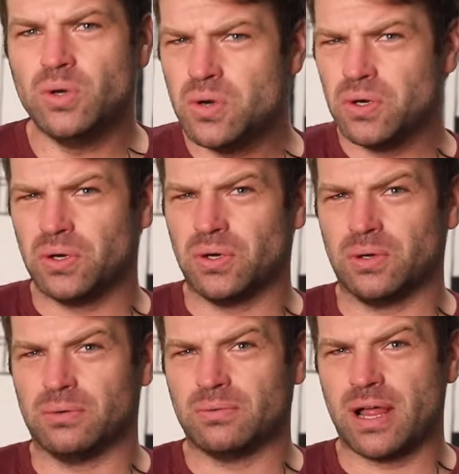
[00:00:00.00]

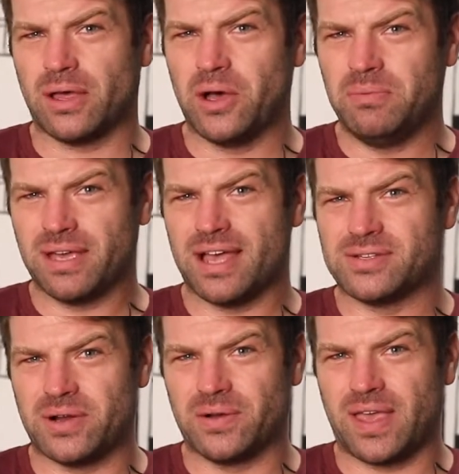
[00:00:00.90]
Ooh, well, I hope you
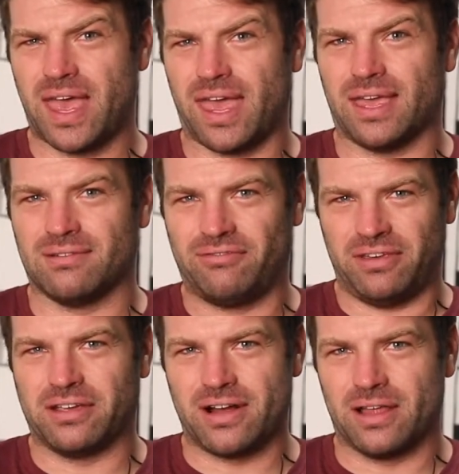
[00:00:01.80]
guys are okay and
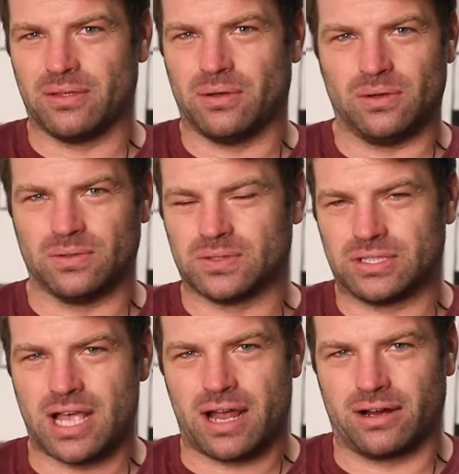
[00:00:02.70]
figure out the whole
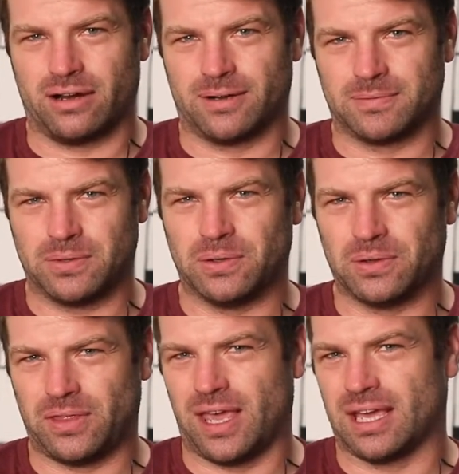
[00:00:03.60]
soccer
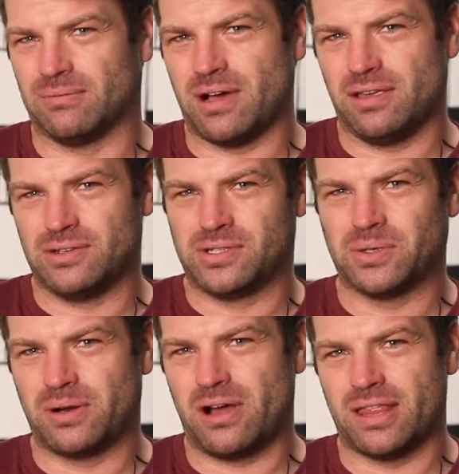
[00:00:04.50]
goal thing. And while you
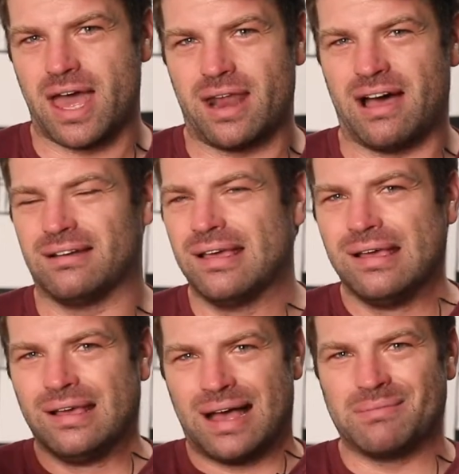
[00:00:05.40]
sort all that out,
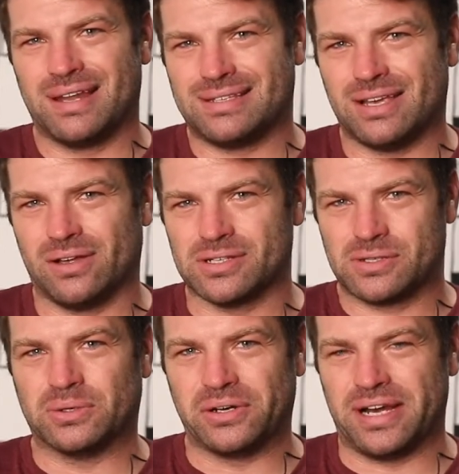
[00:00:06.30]
I'm going to tell a
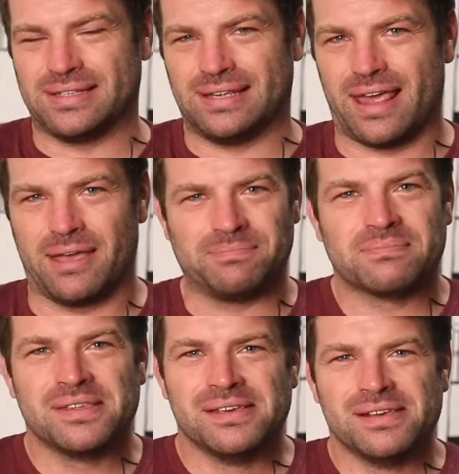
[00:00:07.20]
story today.
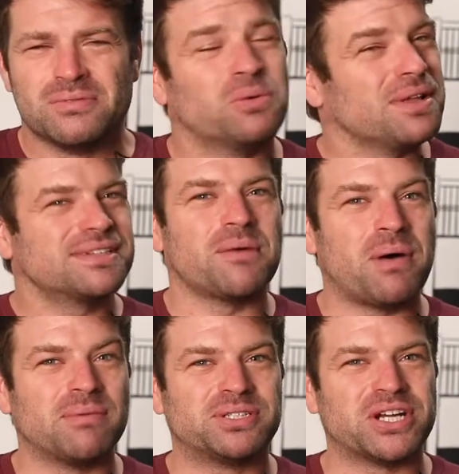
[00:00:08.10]
Well, what's up,
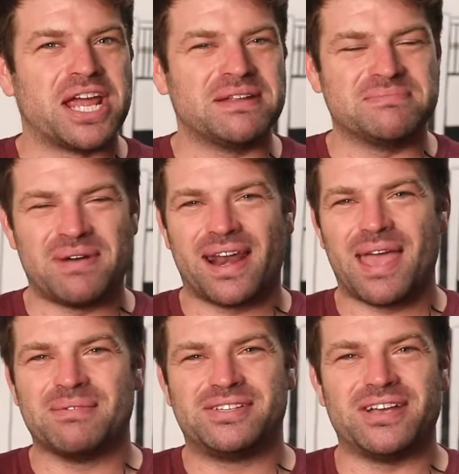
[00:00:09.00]
Upstreet? My
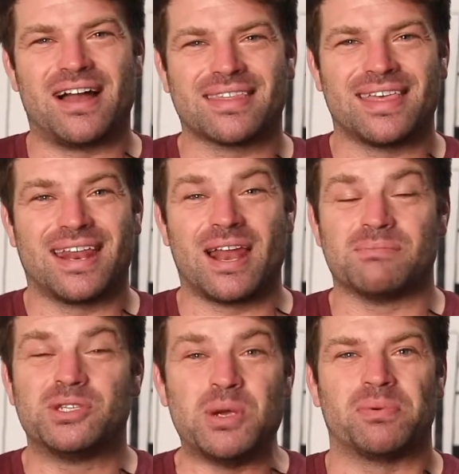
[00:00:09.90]
name is Jonathan, and I'm
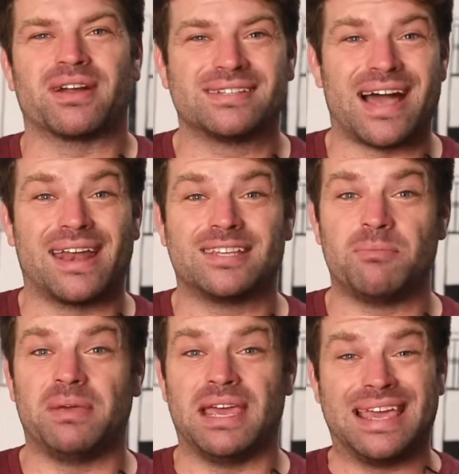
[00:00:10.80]
super excited to
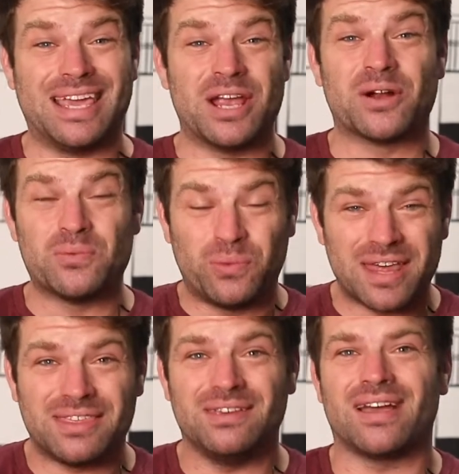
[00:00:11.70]
be here
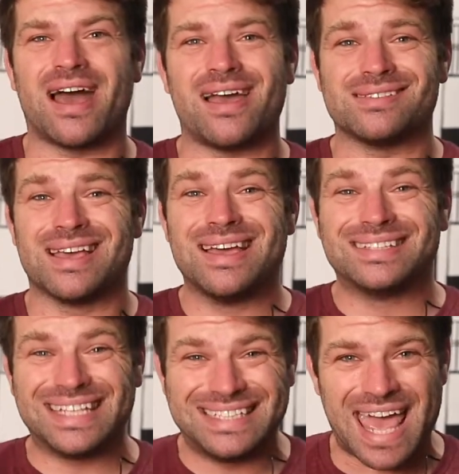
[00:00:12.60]
with you guys
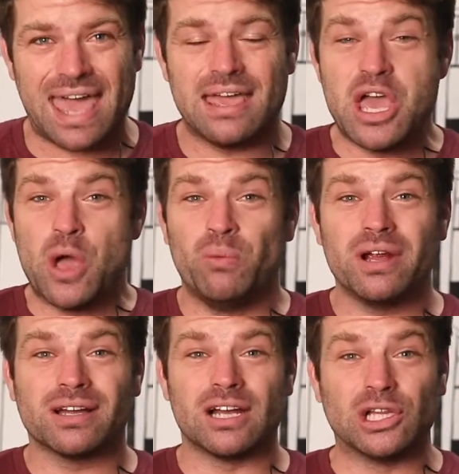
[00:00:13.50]
today. We
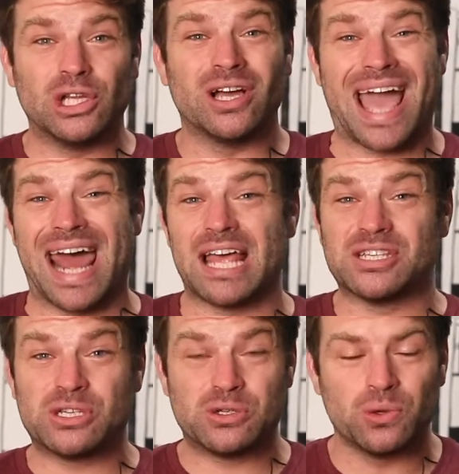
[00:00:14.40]
are going to look at a
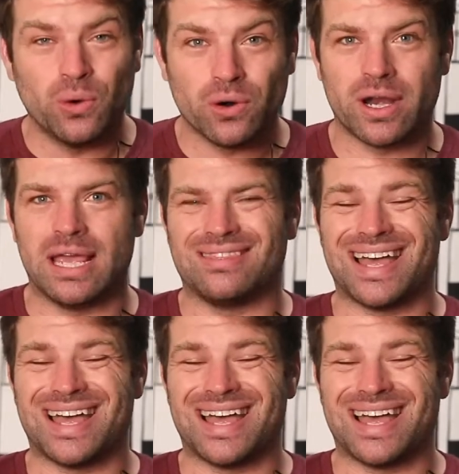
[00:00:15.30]
story